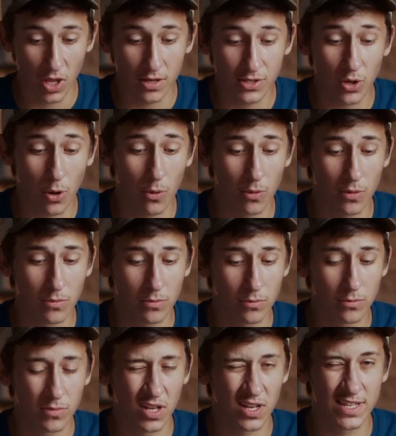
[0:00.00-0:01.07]
So
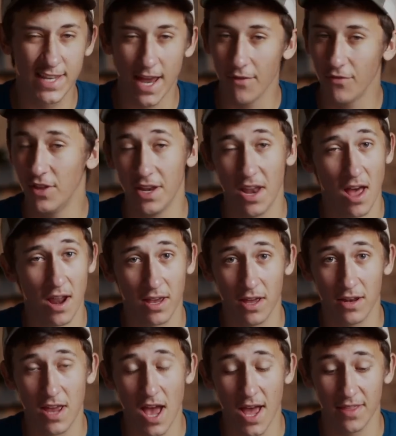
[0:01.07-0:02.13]
definitely not a
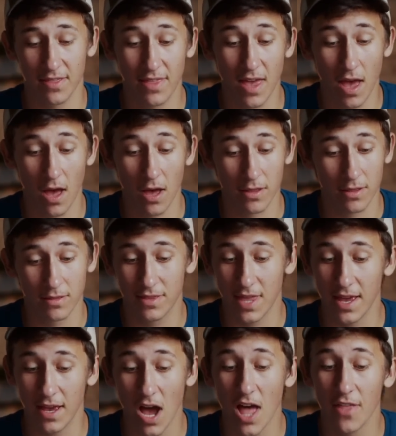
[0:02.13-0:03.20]
good guy.
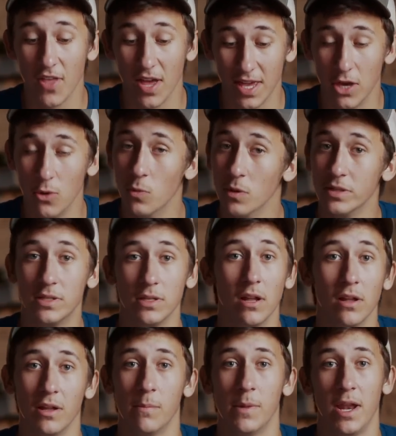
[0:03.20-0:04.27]
Thank God that he was
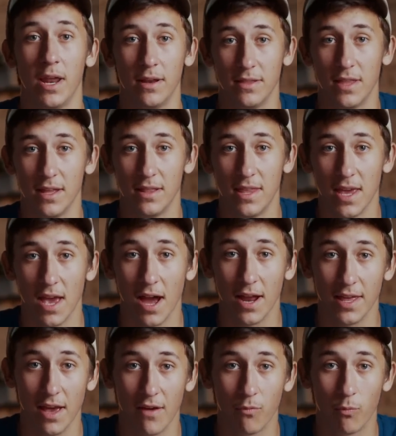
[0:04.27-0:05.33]
eliminated, that the
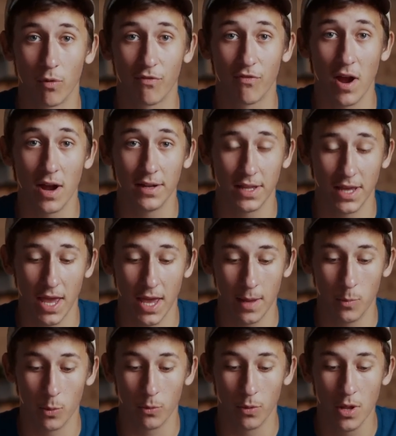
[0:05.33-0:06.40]
IDF were finally
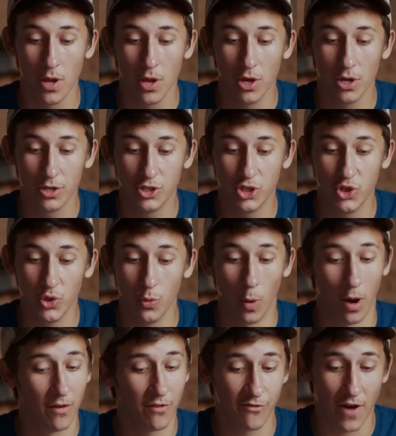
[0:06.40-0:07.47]
able to
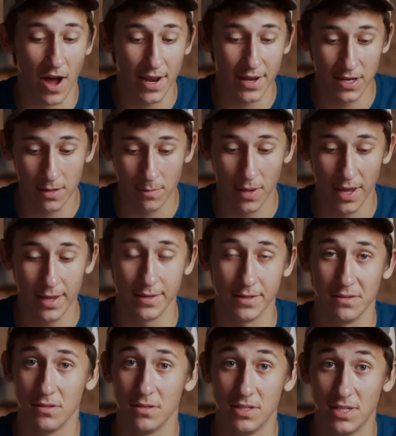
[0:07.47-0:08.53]
find him and
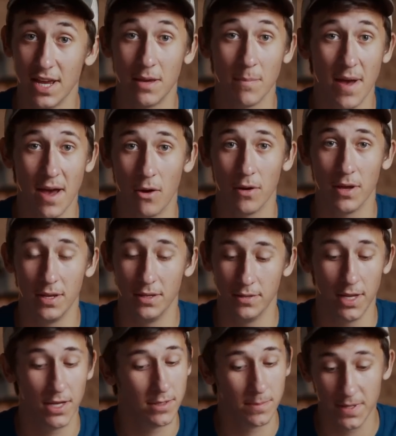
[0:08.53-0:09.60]
take him out. He
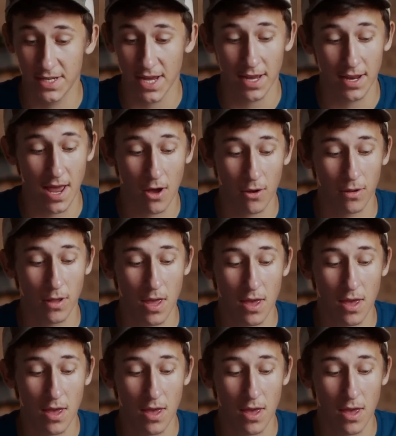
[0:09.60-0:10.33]
needed to be taken out.